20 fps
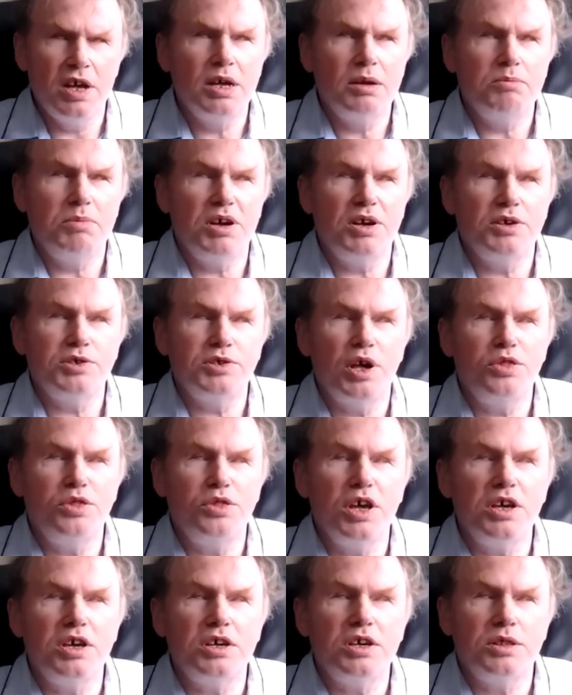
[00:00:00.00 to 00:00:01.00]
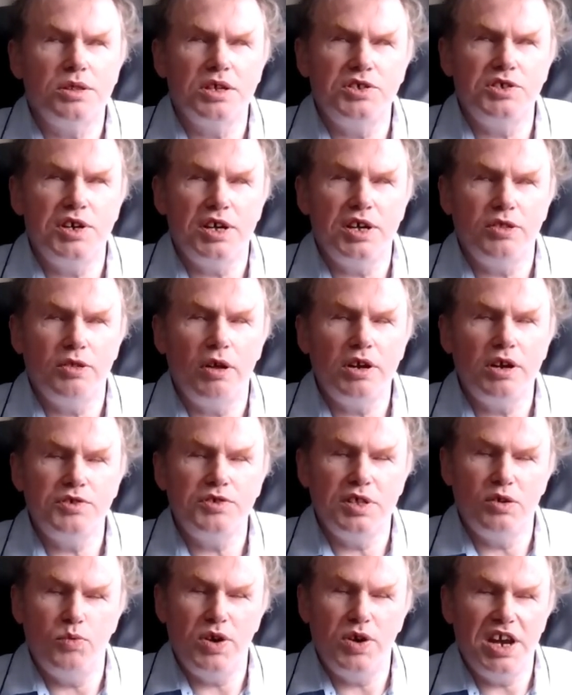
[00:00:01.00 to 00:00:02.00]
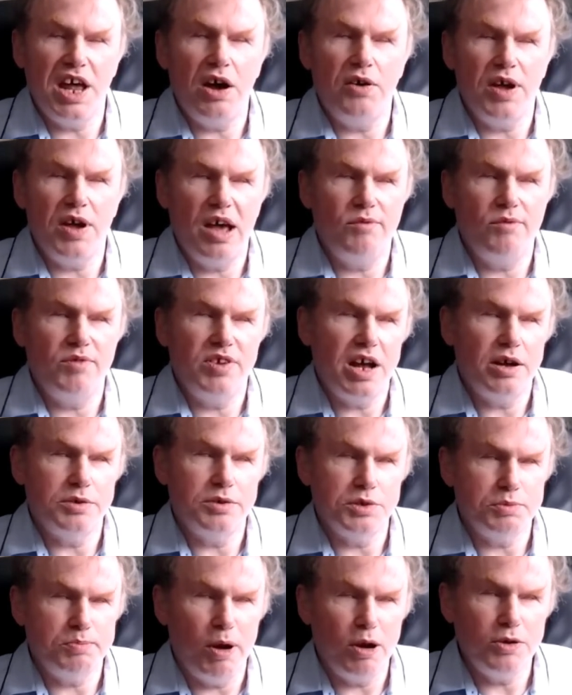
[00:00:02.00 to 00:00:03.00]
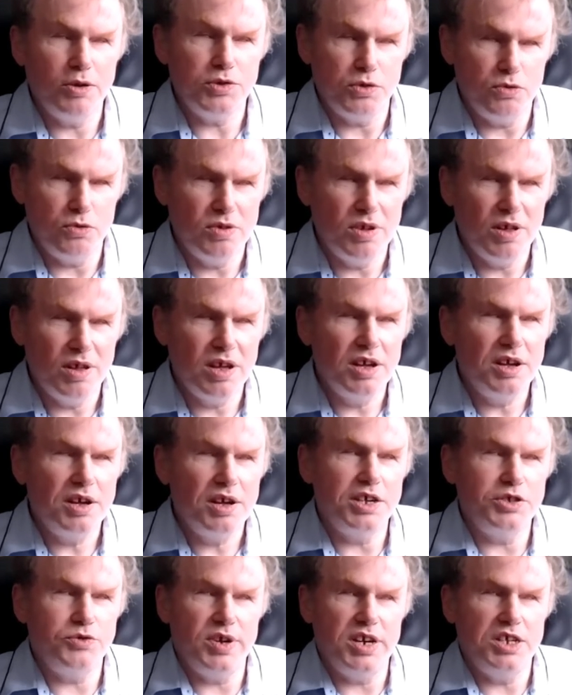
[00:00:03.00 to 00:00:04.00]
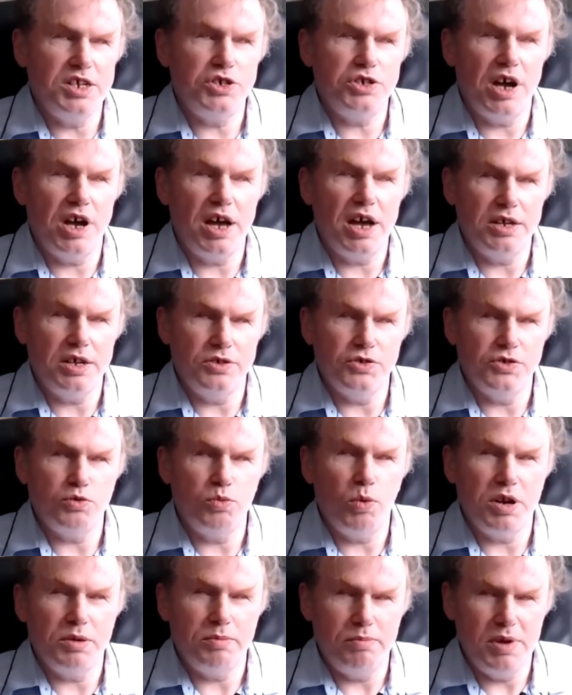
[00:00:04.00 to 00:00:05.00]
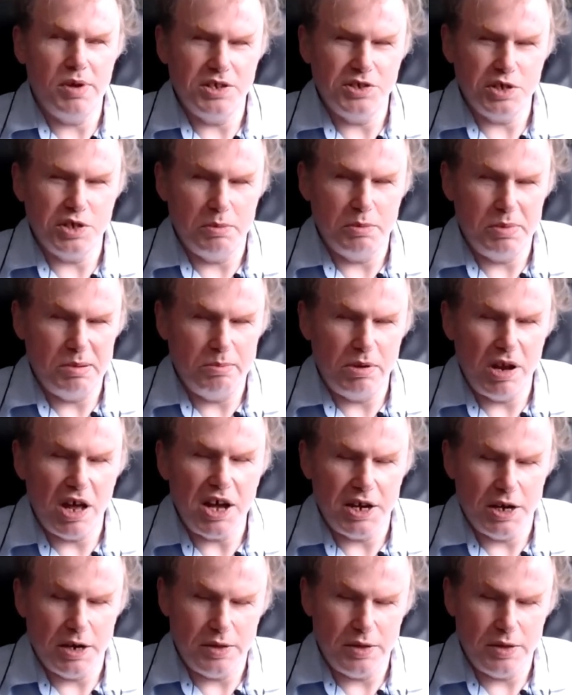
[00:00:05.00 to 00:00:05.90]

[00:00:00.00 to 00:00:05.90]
Because I think the technology that we now have at our disposal has really changed what it means to be blind.